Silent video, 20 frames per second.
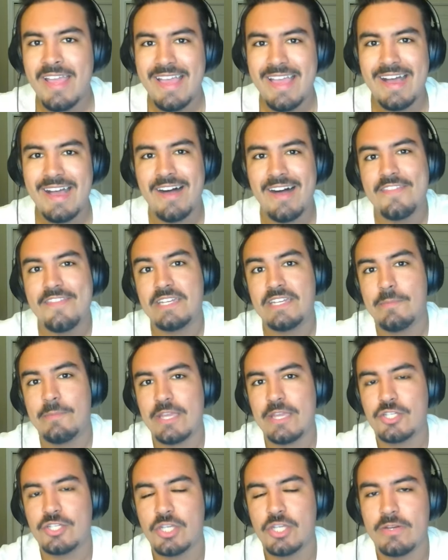uh, the
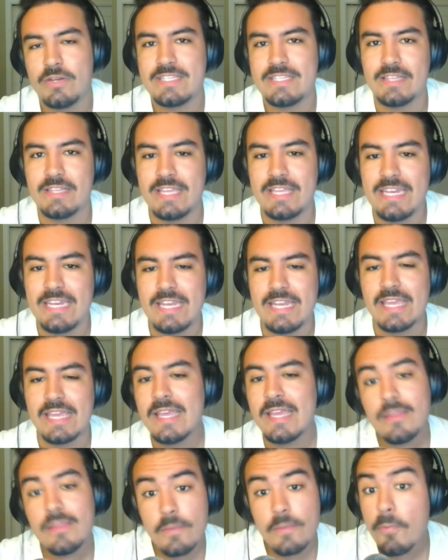debate showed a salinity.
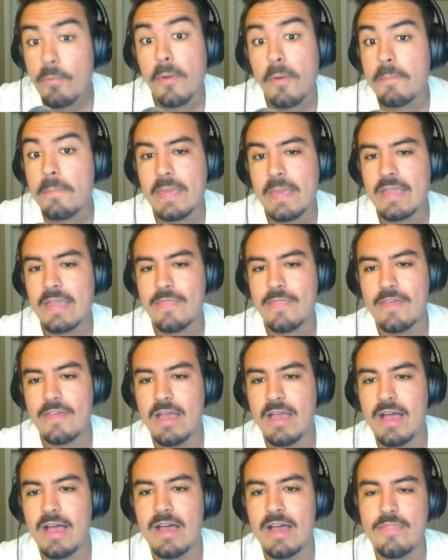The point being, the,
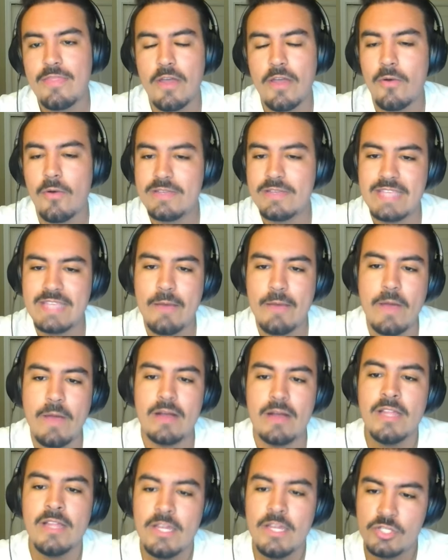uh, though, is that
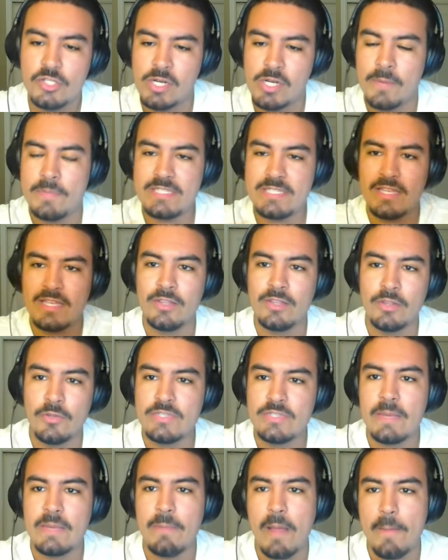while Trump is losing by